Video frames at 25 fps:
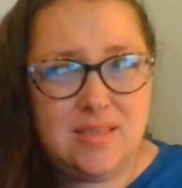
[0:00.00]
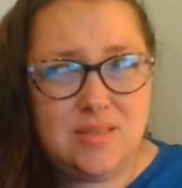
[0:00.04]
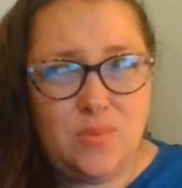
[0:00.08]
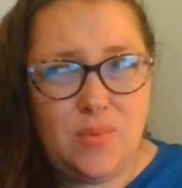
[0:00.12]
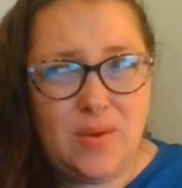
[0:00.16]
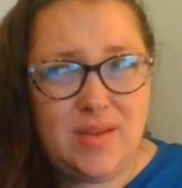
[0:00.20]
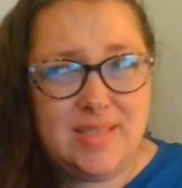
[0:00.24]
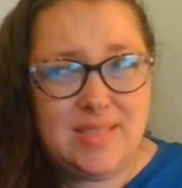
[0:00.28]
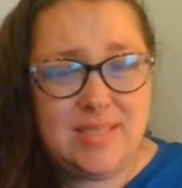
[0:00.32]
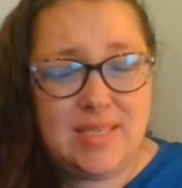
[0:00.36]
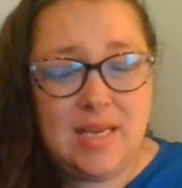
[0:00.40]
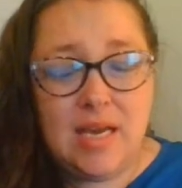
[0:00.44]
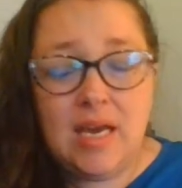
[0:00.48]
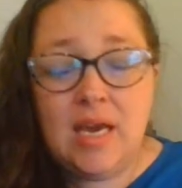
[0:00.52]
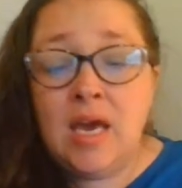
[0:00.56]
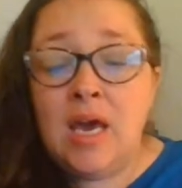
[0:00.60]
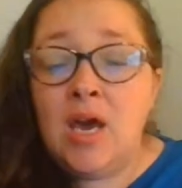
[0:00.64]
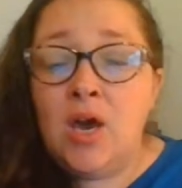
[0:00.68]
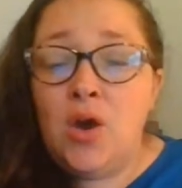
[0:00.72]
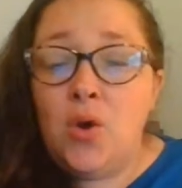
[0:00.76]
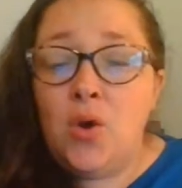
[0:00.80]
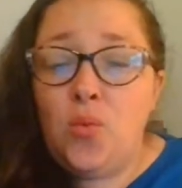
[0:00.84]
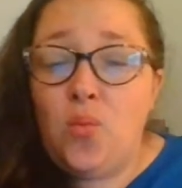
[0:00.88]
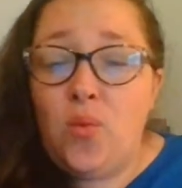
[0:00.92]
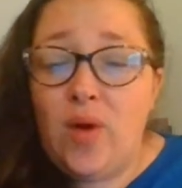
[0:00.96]
Wednesday.
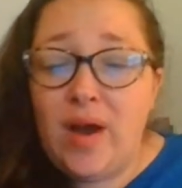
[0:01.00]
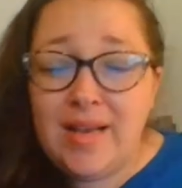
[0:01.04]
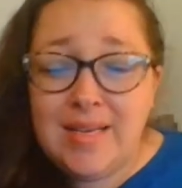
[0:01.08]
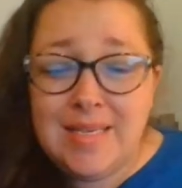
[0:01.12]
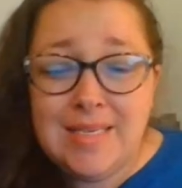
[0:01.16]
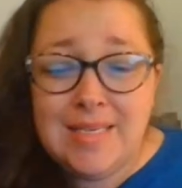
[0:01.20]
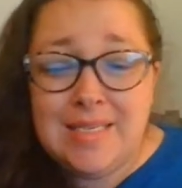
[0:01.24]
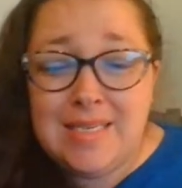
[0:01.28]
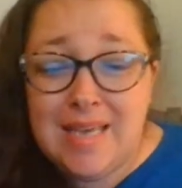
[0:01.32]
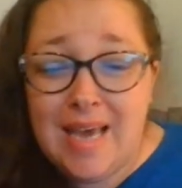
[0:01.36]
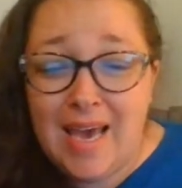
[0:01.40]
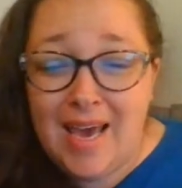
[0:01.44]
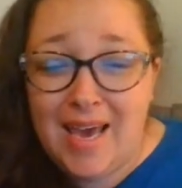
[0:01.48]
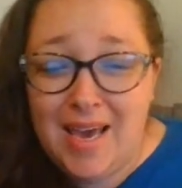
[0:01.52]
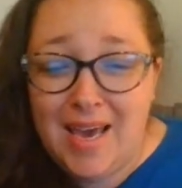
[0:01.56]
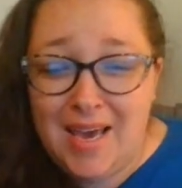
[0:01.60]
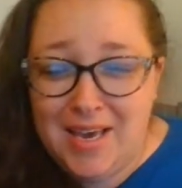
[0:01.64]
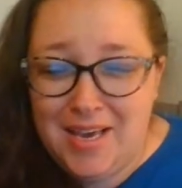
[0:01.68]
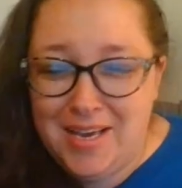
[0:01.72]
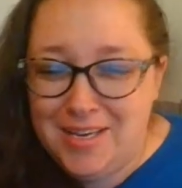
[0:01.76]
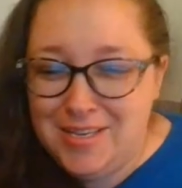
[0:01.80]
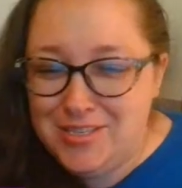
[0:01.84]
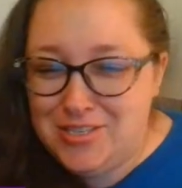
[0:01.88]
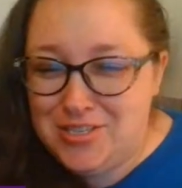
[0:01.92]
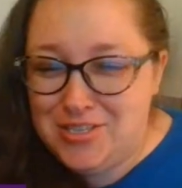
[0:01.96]

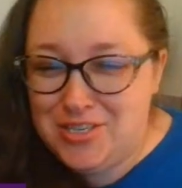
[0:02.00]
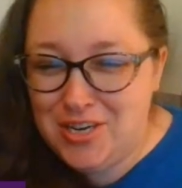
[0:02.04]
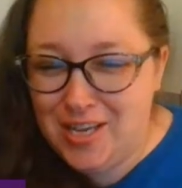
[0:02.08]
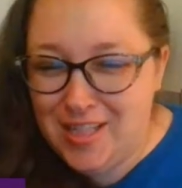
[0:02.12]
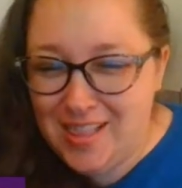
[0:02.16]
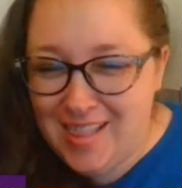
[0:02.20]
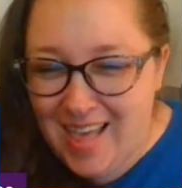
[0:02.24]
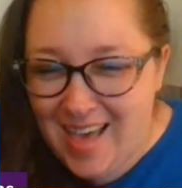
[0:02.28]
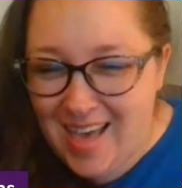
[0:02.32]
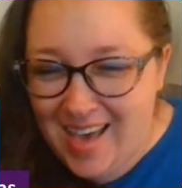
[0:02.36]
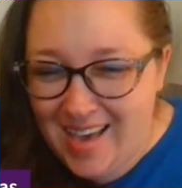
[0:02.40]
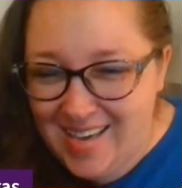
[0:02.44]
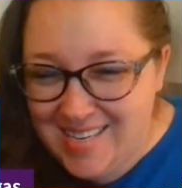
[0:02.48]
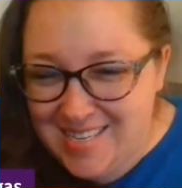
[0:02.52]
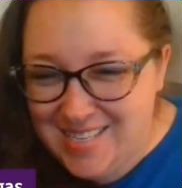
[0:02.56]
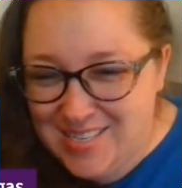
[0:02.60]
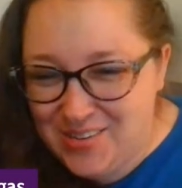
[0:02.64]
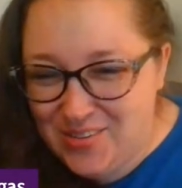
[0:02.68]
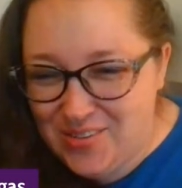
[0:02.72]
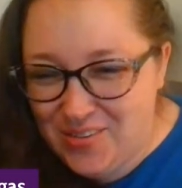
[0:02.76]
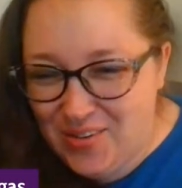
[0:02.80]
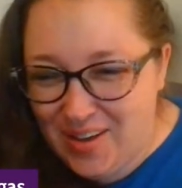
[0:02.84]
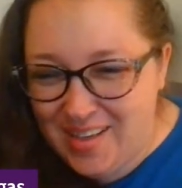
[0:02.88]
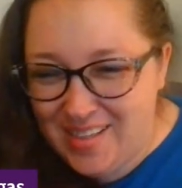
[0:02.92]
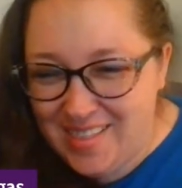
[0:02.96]
Wednesday, July
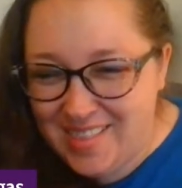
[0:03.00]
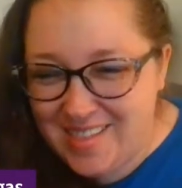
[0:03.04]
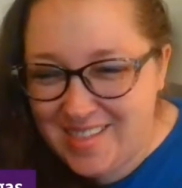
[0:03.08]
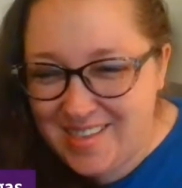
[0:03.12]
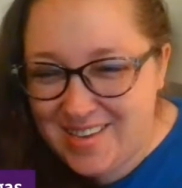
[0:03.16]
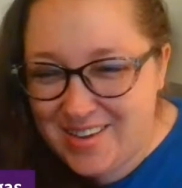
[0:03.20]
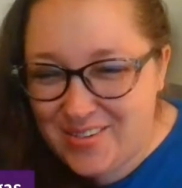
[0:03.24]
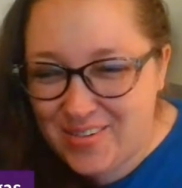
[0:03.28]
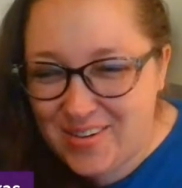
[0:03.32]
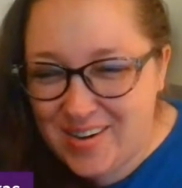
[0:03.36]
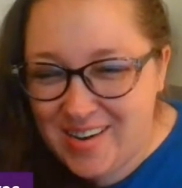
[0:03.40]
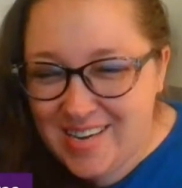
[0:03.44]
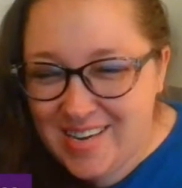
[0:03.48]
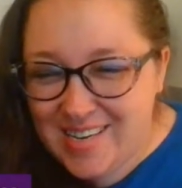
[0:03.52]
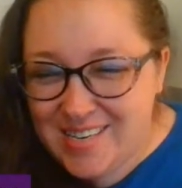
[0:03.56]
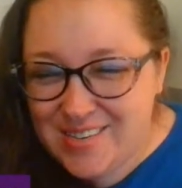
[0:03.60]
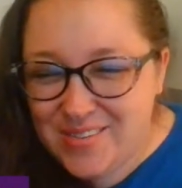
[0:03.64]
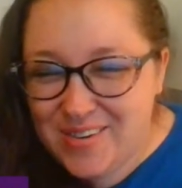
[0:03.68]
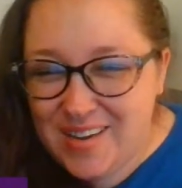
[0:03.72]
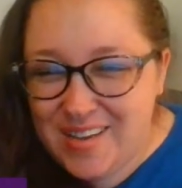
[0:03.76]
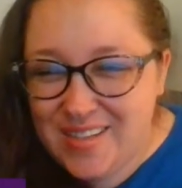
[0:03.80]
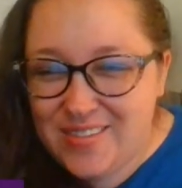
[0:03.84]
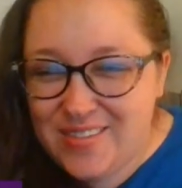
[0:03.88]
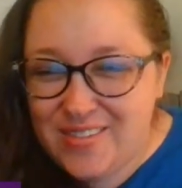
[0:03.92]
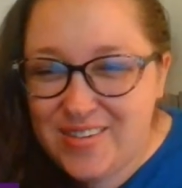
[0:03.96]
12th,
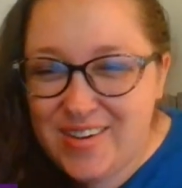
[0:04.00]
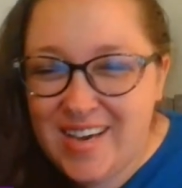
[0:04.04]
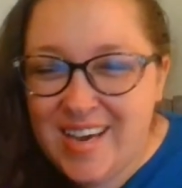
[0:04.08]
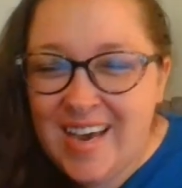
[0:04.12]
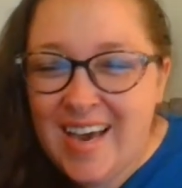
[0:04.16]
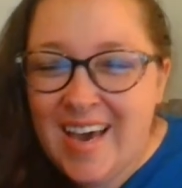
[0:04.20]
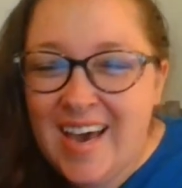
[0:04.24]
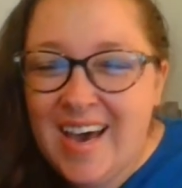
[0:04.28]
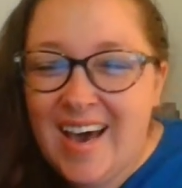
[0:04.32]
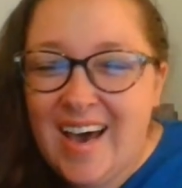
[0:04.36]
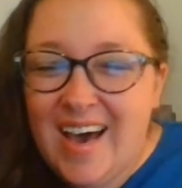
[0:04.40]
2023.